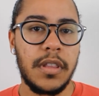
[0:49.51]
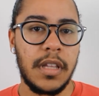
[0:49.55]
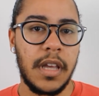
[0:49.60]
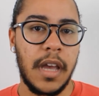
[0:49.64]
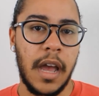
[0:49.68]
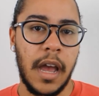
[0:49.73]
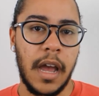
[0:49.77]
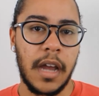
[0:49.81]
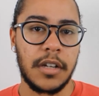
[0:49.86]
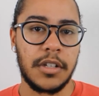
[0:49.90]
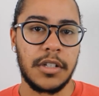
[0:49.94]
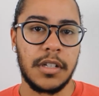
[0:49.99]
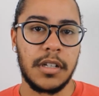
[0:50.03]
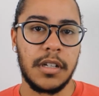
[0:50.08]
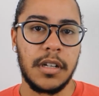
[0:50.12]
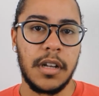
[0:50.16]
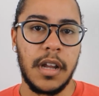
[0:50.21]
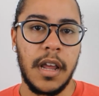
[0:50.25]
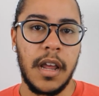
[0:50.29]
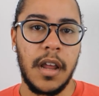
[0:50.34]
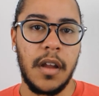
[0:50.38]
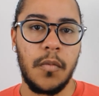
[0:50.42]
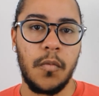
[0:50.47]
the action
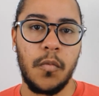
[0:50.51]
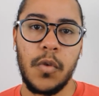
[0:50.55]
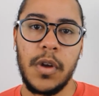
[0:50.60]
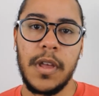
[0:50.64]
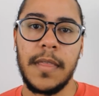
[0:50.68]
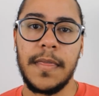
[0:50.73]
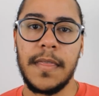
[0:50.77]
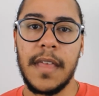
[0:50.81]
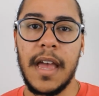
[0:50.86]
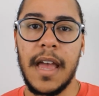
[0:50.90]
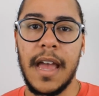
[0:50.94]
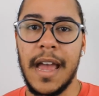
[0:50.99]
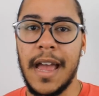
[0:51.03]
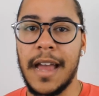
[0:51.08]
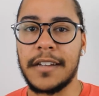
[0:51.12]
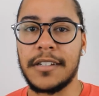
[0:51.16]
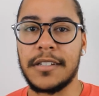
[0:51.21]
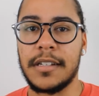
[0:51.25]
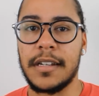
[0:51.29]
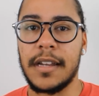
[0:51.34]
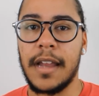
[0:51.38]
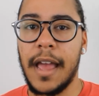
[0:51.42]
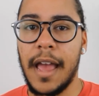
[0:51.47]
and when that
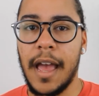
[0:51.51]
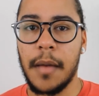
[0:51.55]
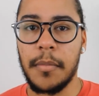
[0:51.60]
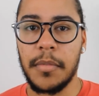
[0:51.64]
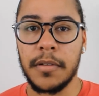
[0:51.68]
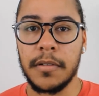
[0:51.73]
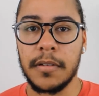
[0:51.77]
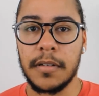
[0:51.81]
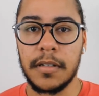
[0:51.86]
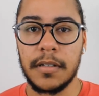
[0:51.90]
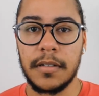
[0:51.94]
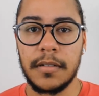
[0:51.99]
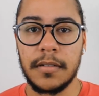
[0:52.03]
action happened.